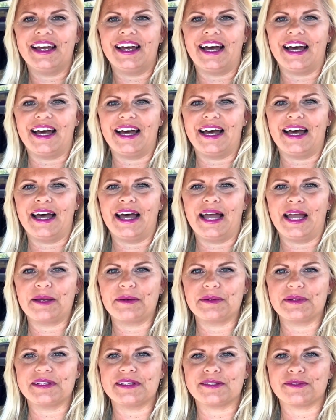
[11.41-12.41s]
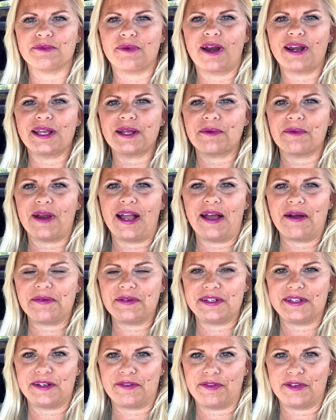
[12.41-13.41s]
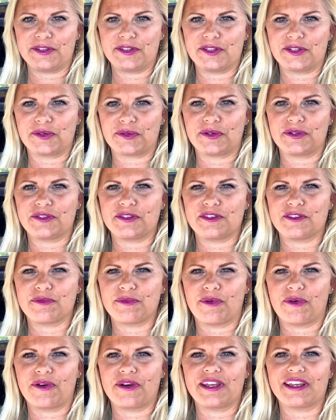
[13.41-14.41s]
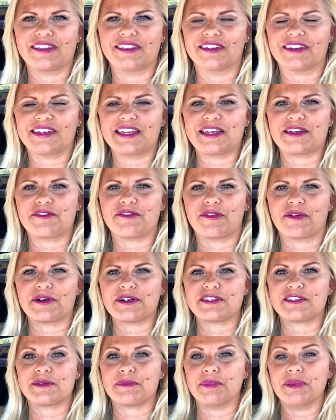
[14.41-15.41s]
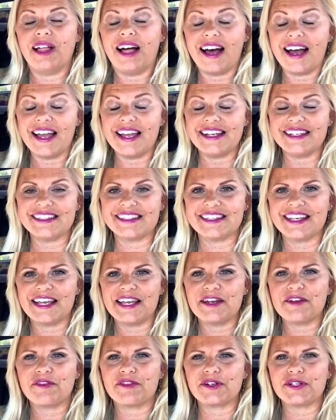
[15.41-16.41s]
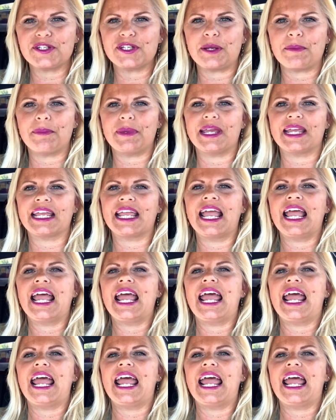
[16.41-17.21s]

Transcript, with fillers: Uh, I was running around to different stores this morning looking for supplies for shipping